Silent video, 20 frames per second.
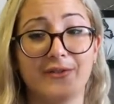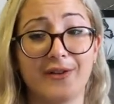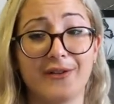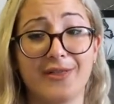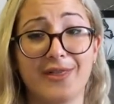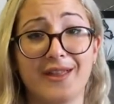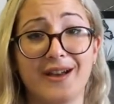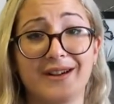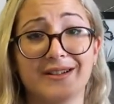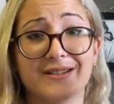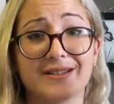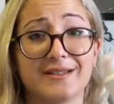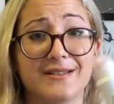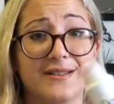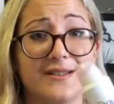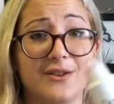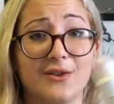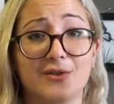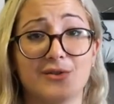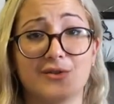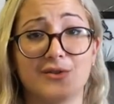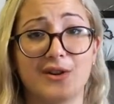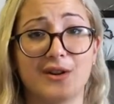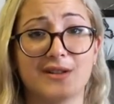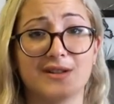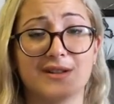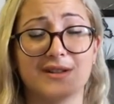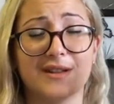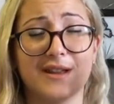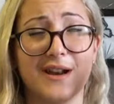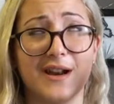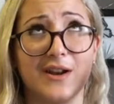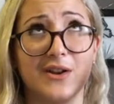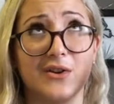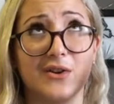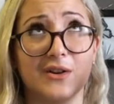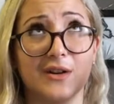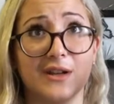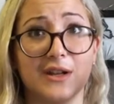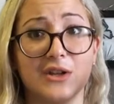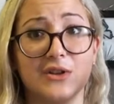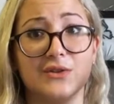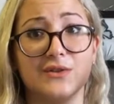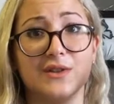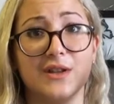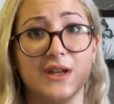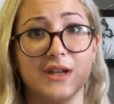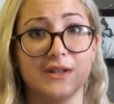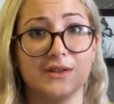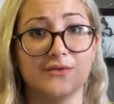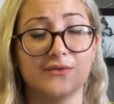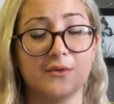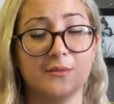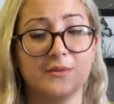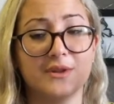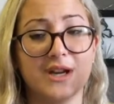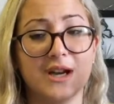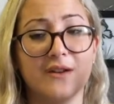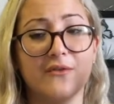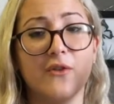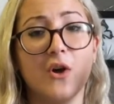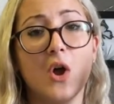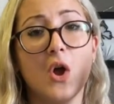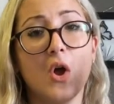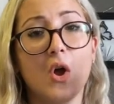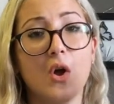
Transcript: Fun fact, the deodorant that I currently use is from Dove,